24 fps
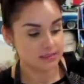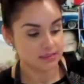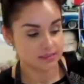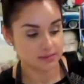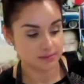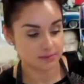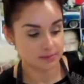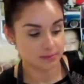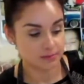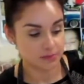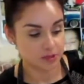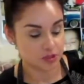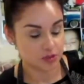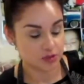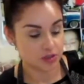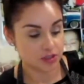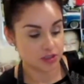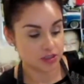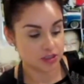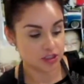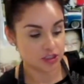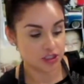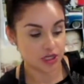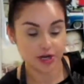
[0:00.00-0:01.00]
Some
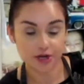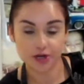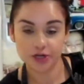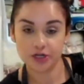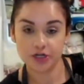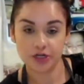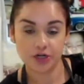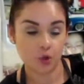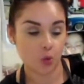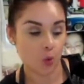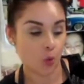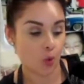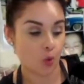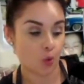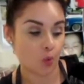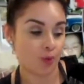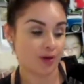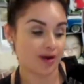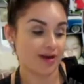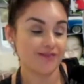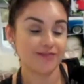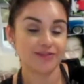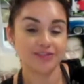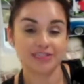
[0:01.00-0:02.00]
cheddar or
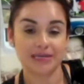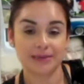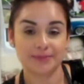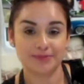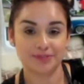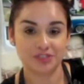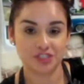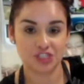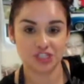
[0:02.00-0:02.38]
whatever type of